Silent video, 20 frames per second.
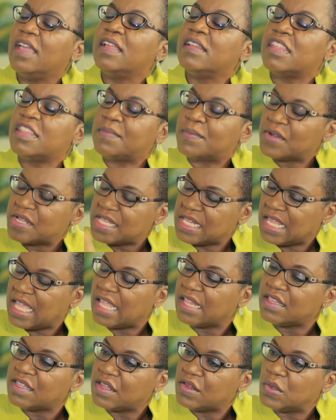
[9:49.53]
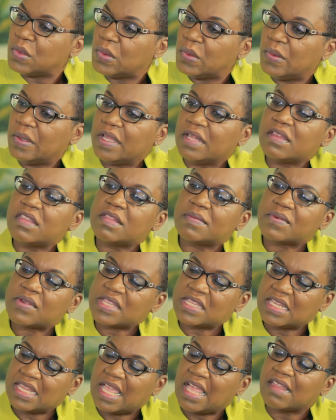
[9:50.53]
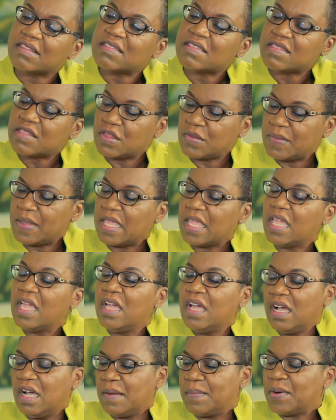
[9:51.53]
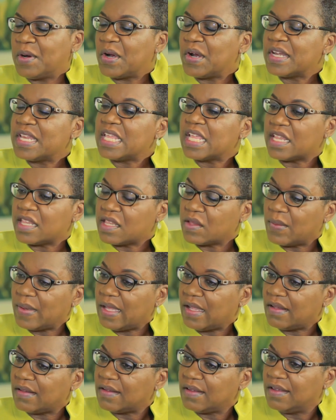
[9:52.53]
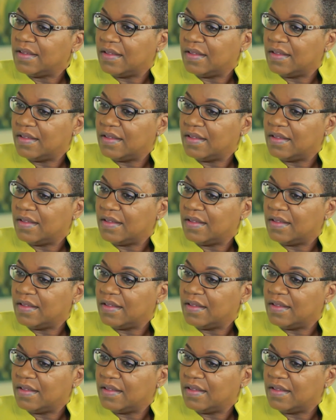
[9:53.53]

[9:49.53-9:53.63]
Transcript: this person has to know, and this person has to be a party as well.